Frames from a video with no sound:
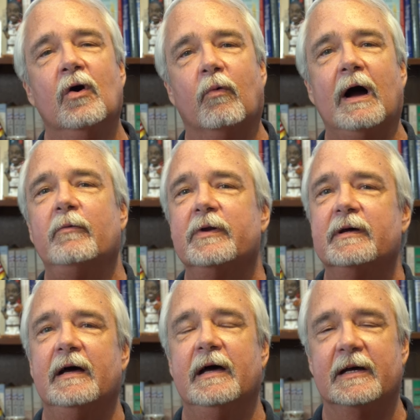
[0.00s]
Why would
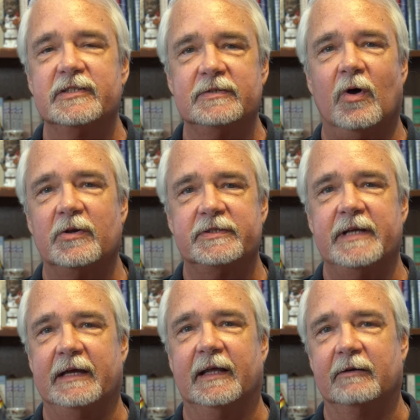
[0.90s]
a small
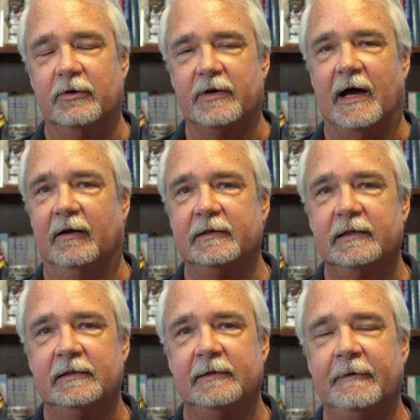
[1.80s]
state like Rhode
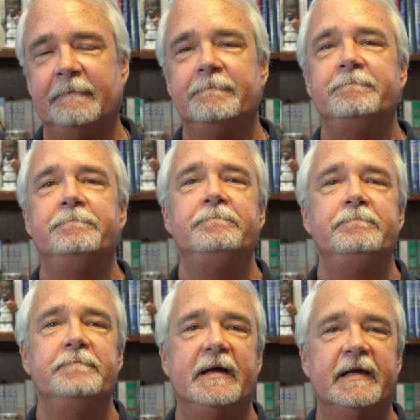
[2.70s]
Island
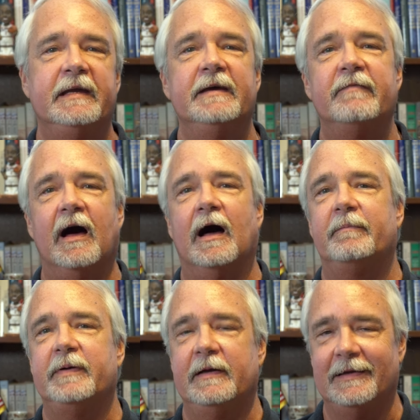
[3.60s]
give
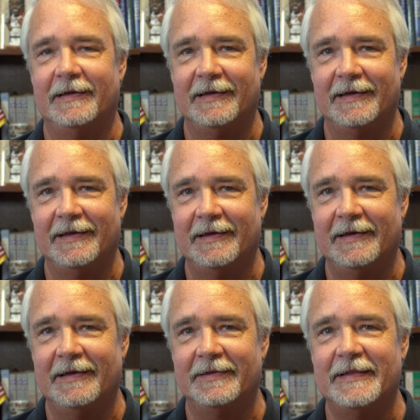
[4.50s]
up
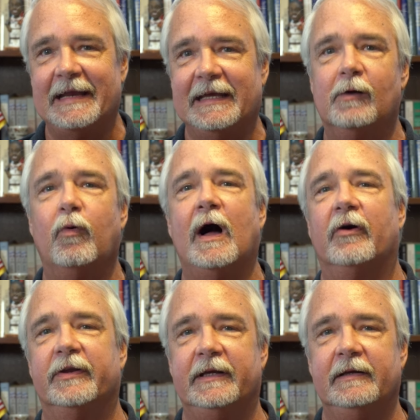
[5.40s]
that
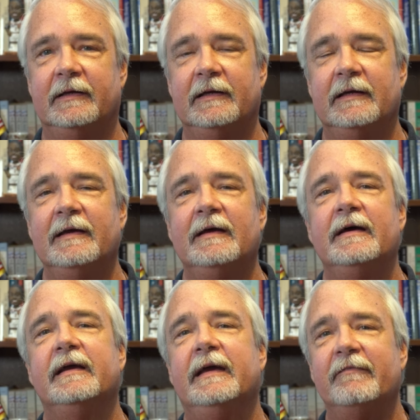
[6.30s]
equality,
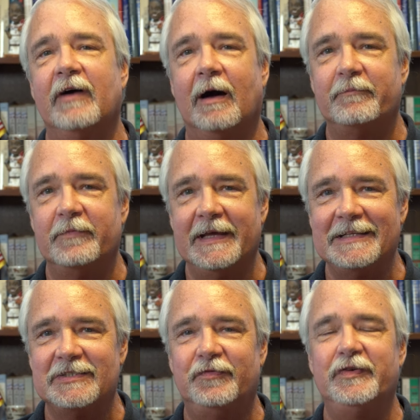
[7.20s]
give up
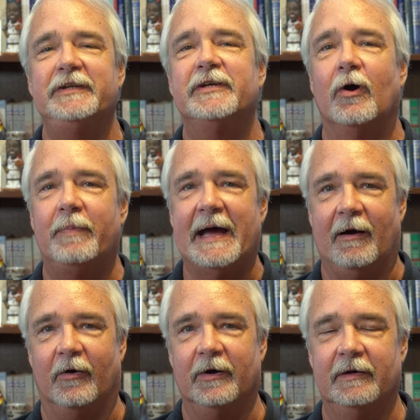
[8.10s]
its veto
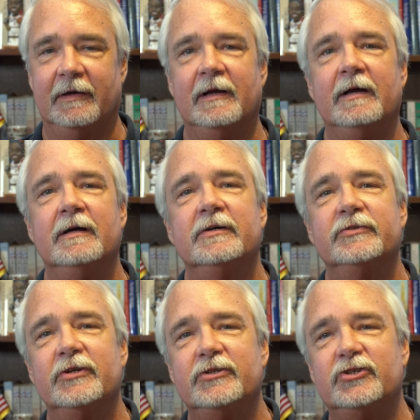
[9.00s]
power
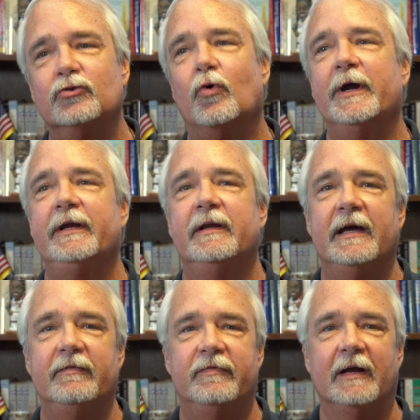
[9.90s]
to join
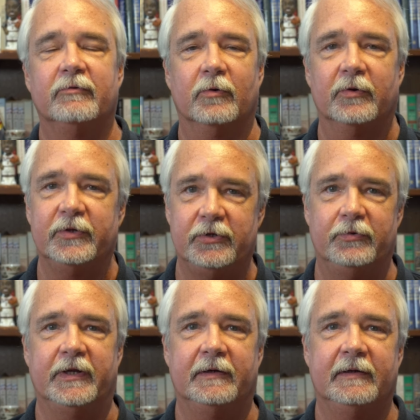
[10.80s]
a federal
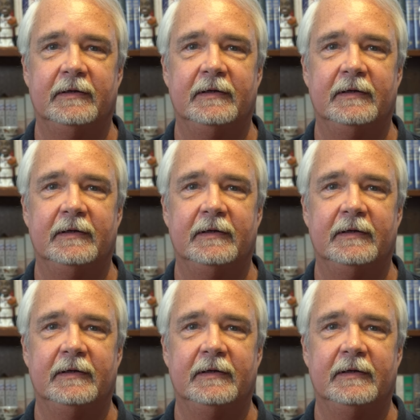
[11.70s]
union?